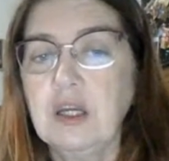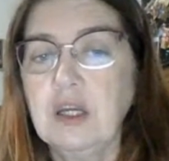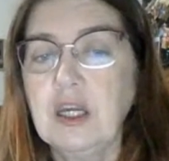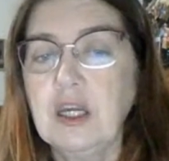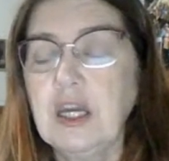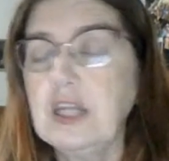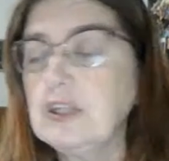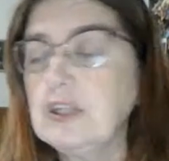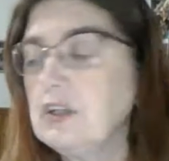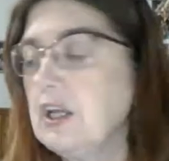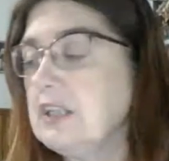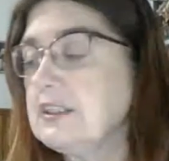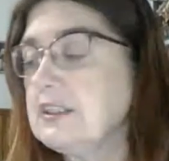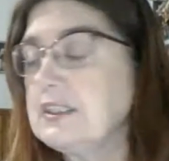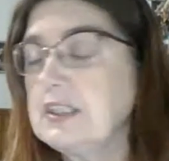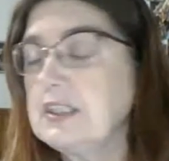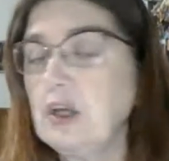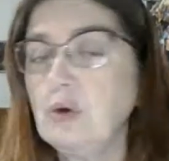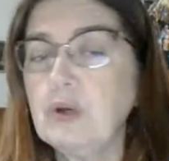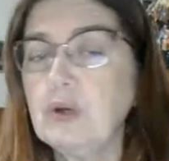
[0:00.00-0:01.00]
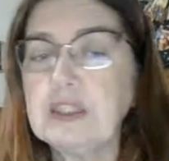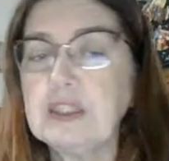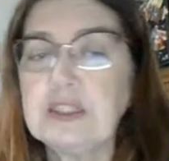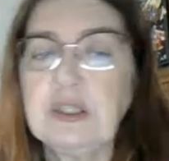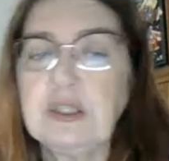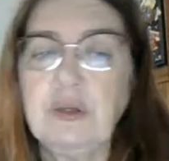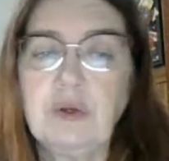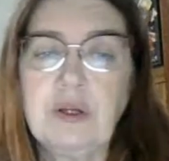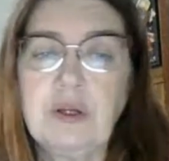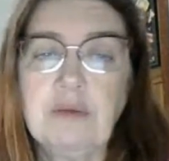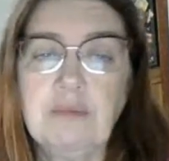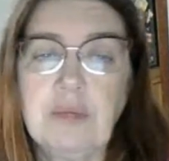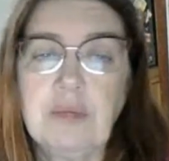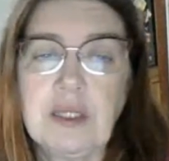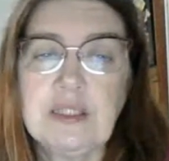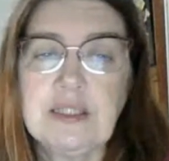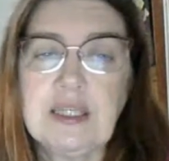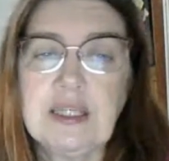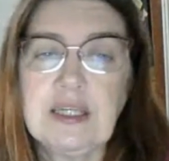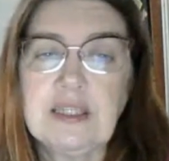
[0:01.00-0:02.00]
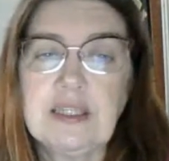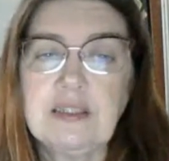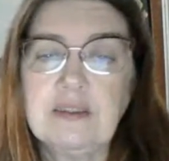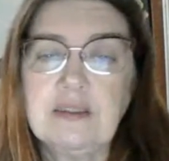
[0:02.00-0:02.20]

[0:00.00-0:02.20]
and soak it so you can bend it.